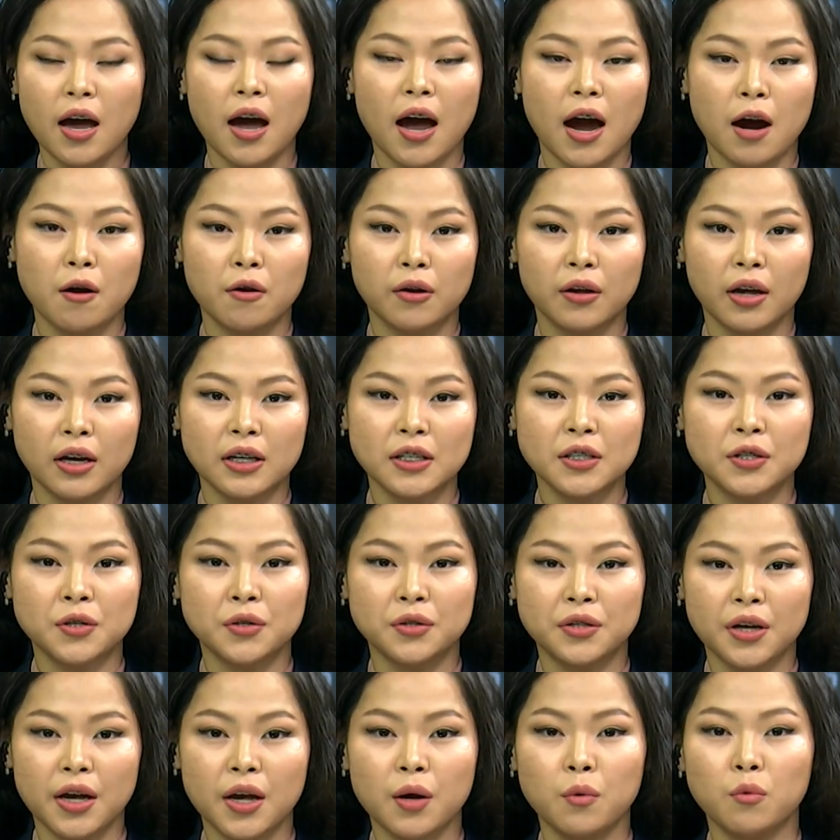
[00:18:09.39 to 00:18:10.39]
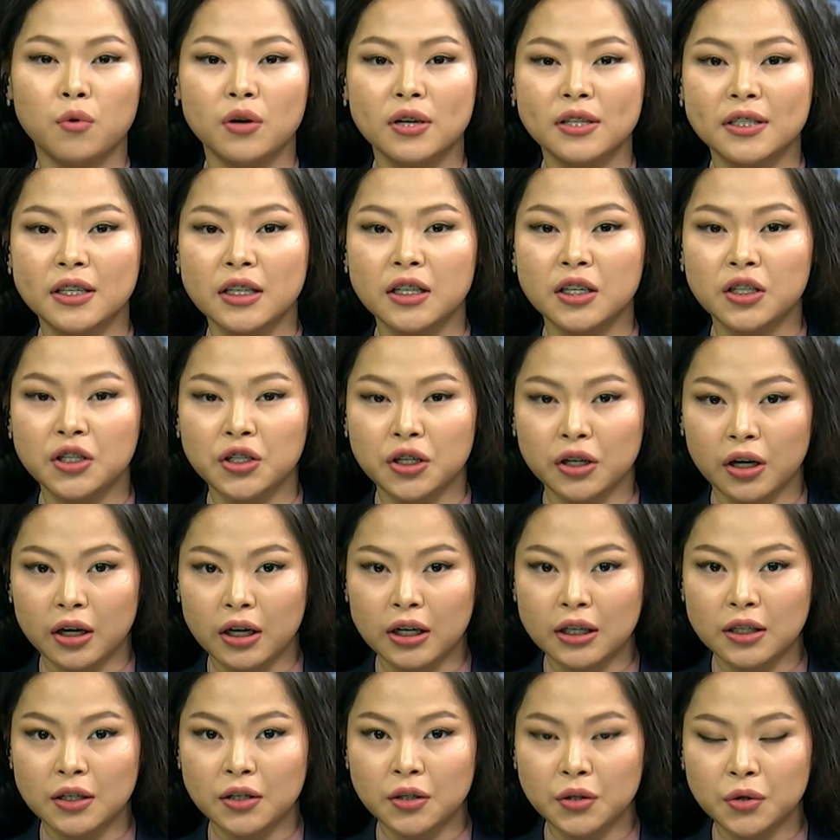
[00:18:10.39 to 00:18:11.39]
Our guest today was Enkhjin
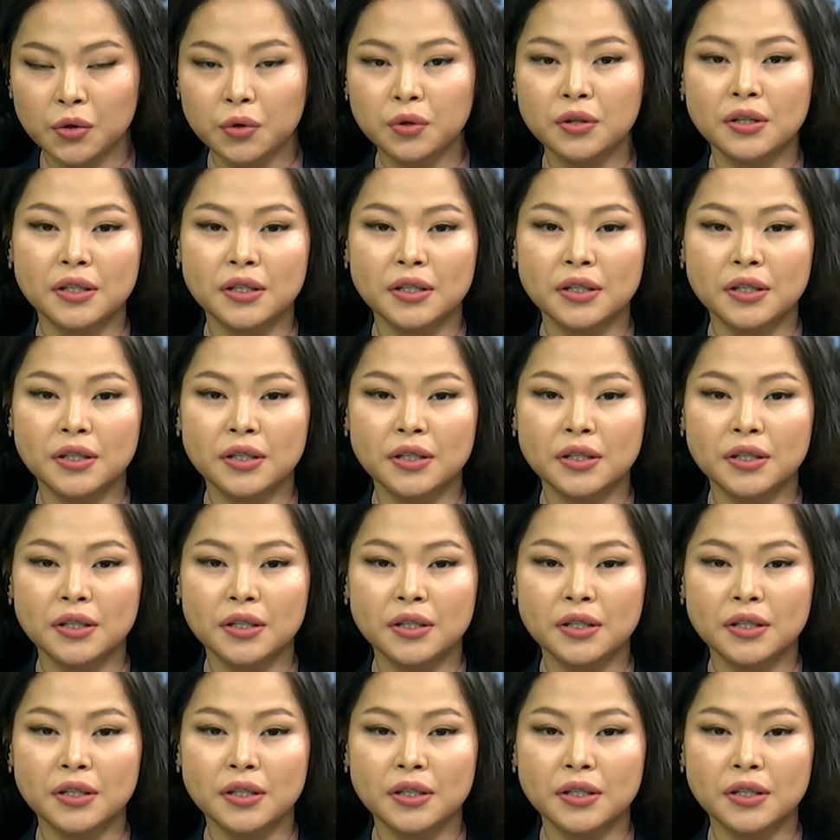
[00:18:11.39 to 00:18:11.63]
Altansukh,